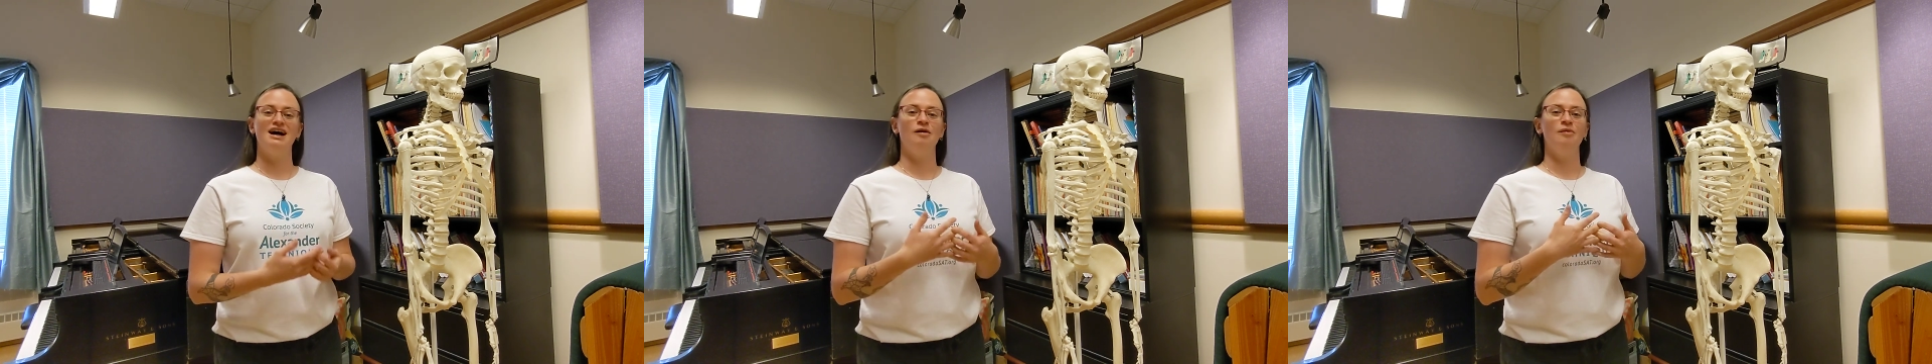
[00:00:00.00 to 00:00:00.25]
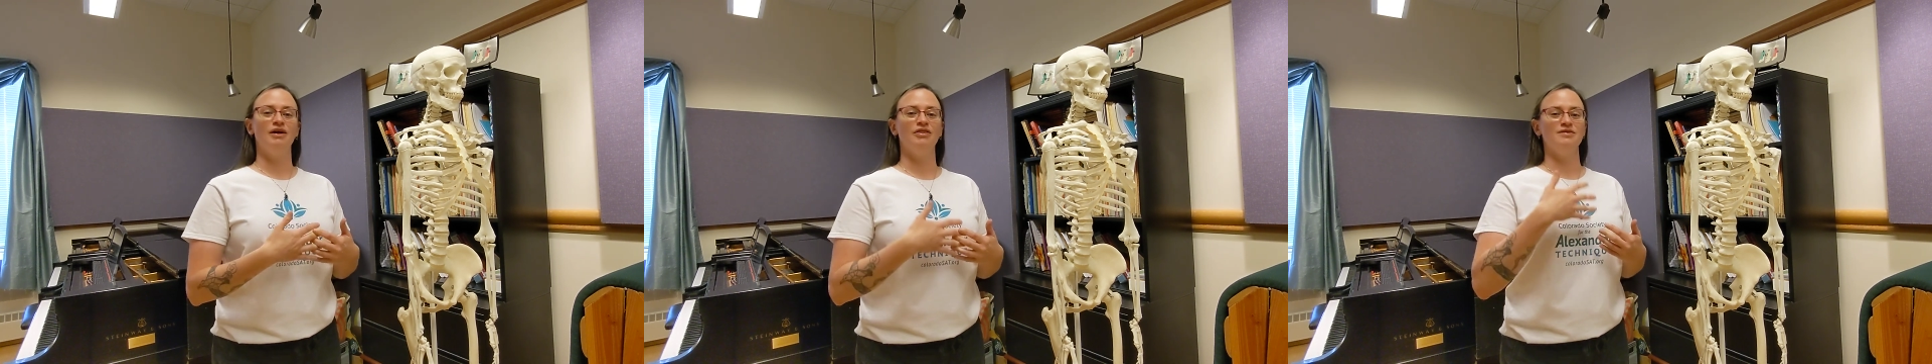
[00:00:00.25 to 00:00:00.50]

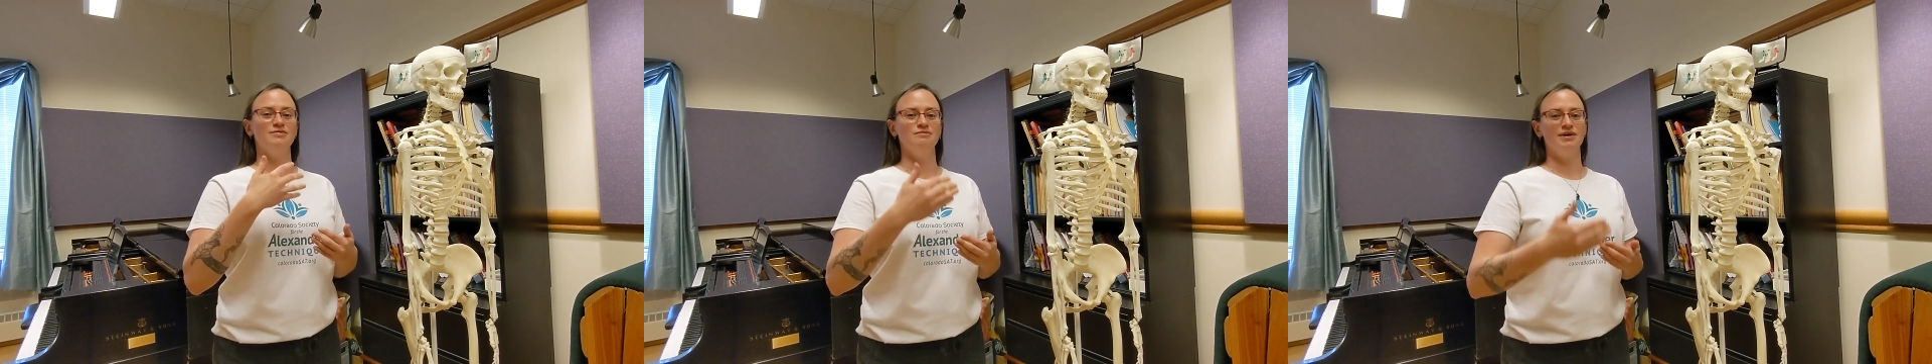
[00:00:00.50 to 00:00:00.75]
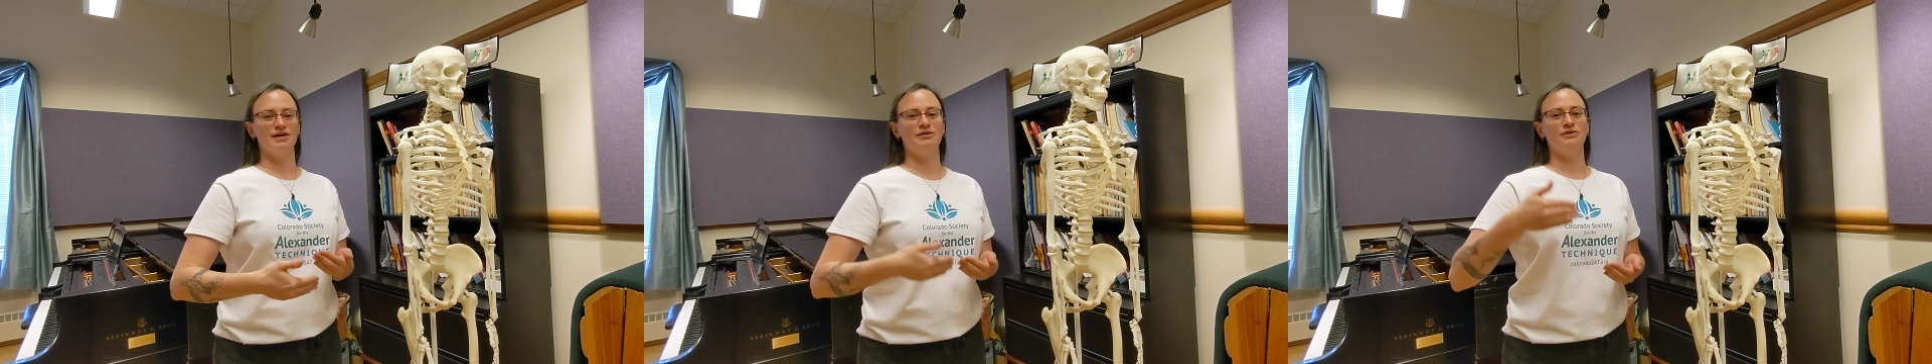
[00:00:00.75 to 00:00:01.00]
about the
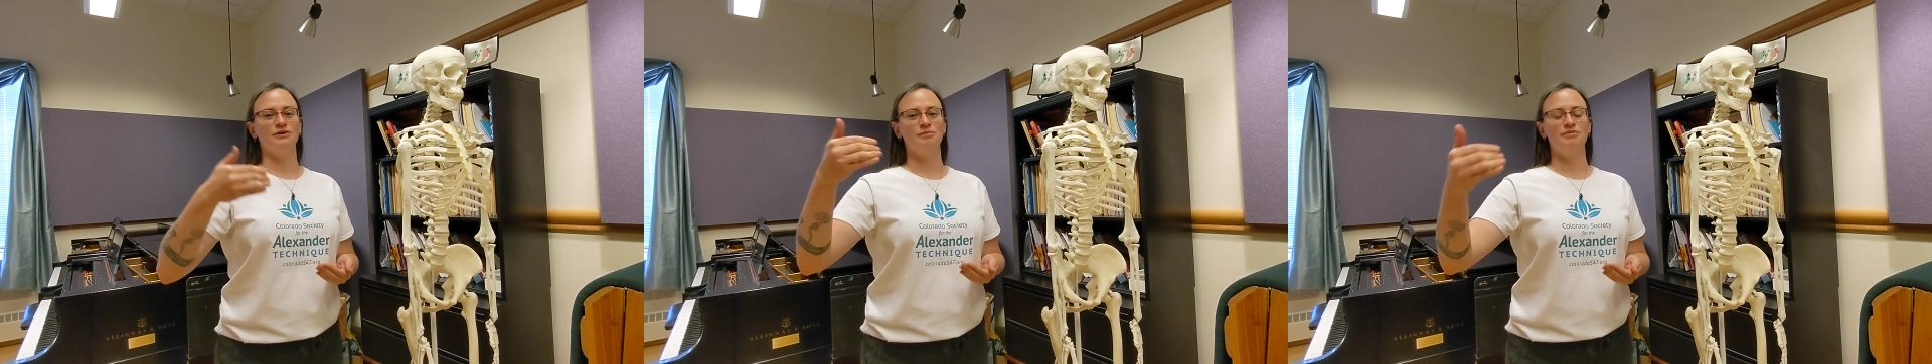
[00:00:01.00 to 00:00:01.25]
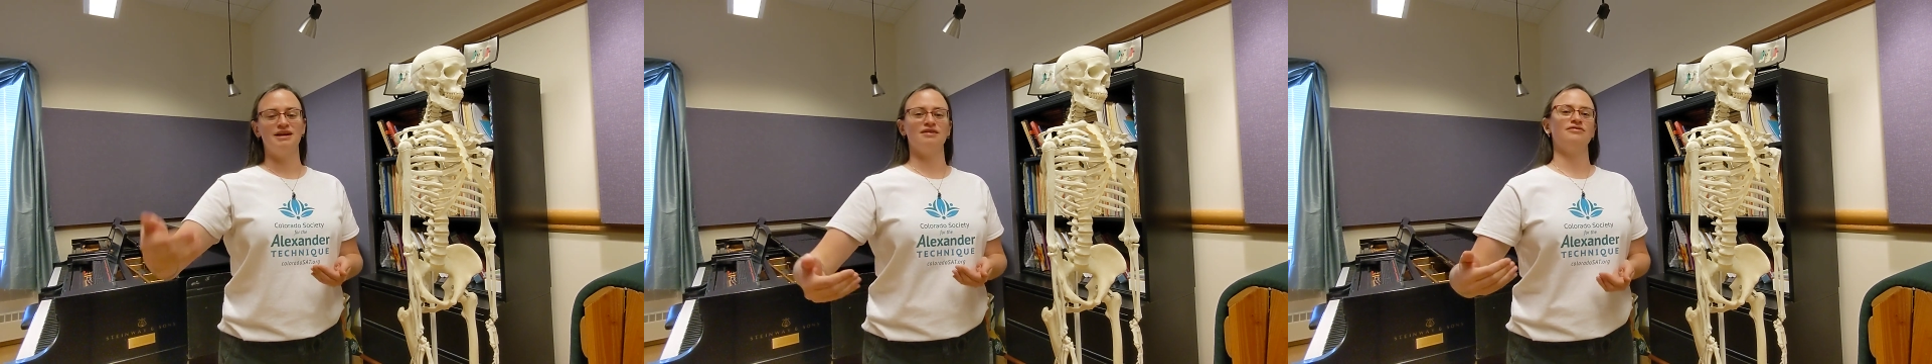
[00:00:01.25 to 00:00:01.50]
medical
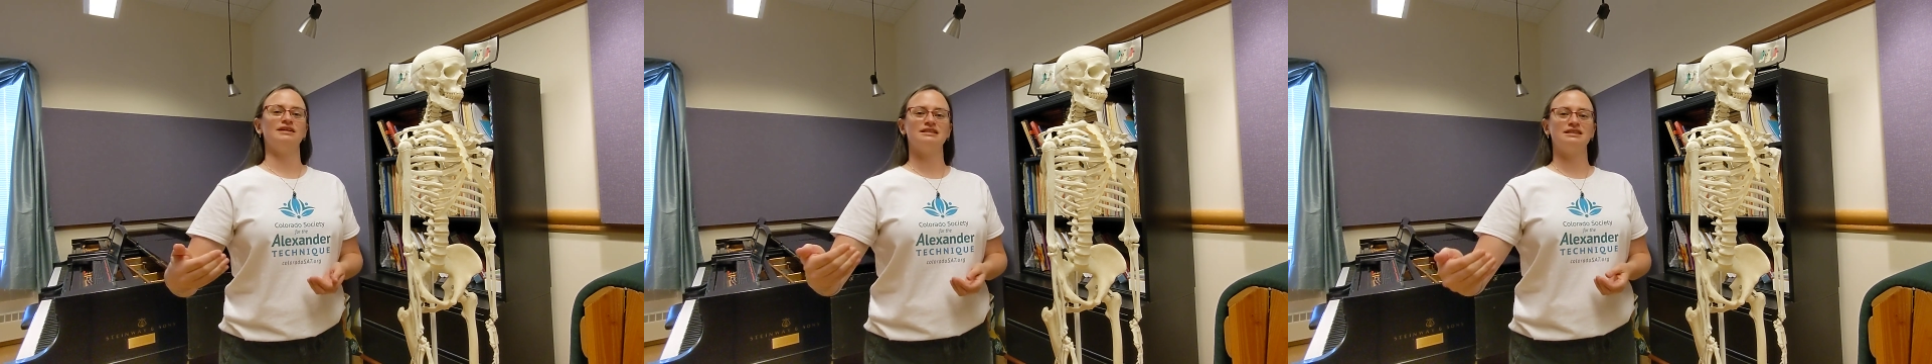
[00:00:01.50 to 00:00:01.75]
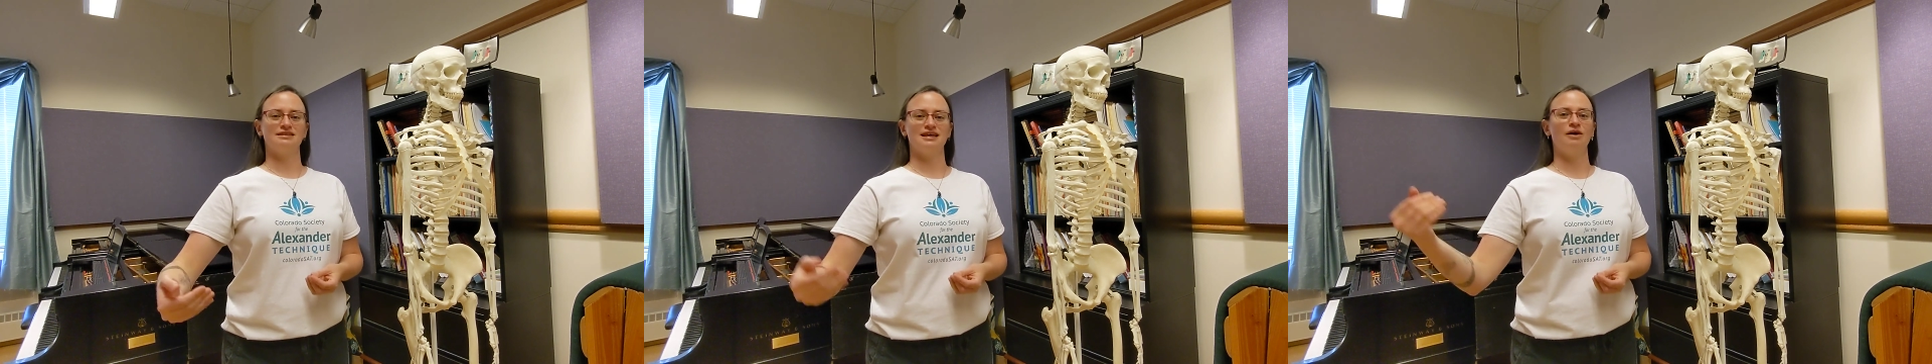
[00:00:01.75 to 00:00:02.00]
benefits
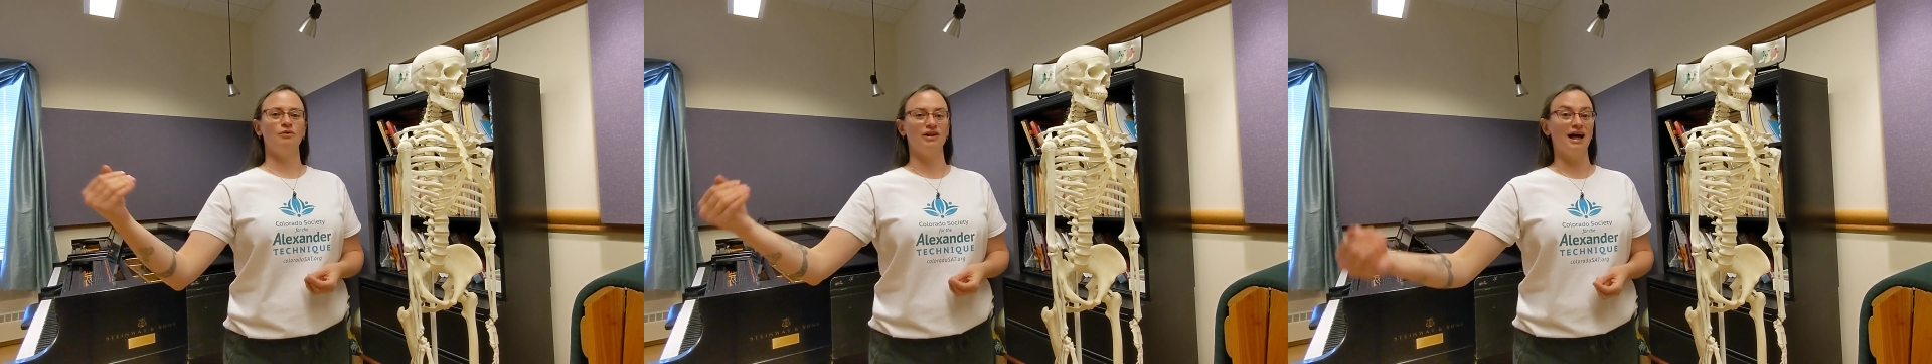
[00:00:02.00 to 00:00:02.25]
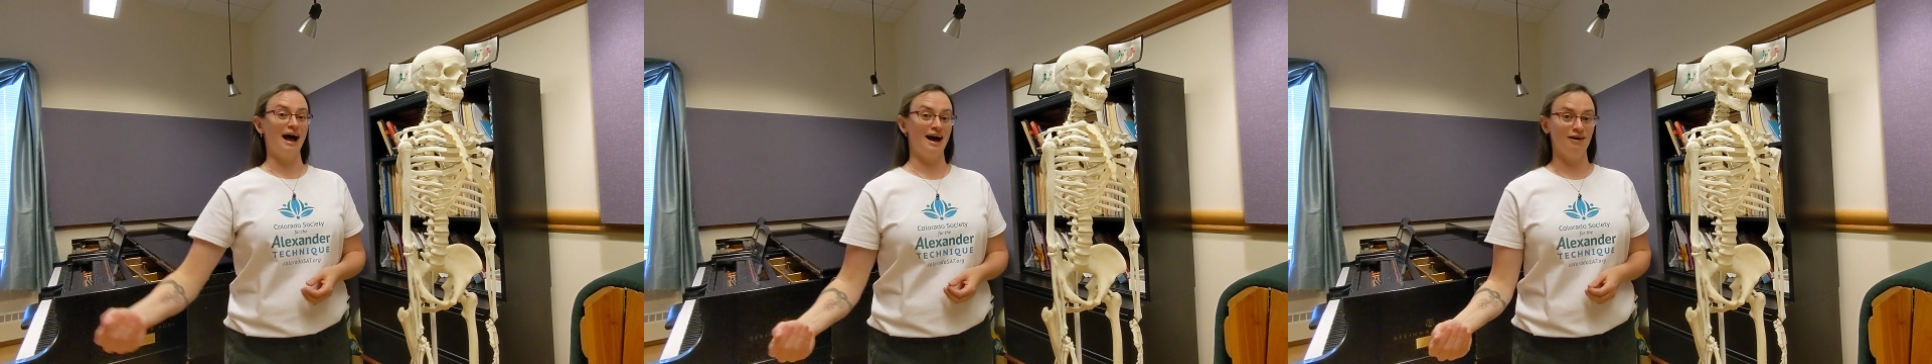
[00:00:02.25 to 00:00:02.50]
that will
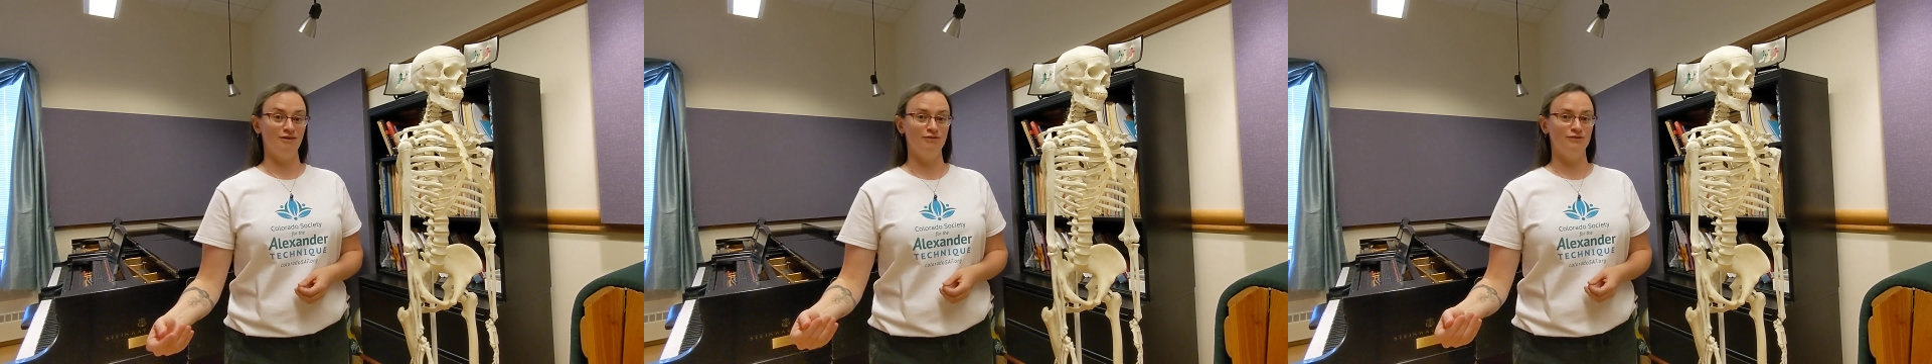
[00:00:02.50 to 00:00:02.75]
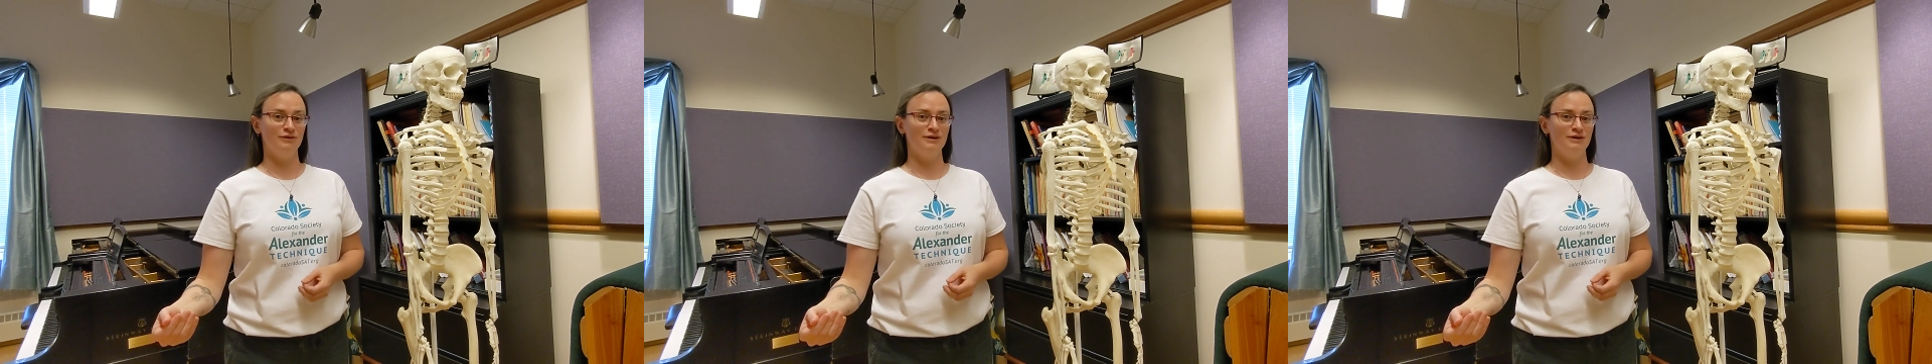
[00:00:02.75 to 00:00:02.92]
have,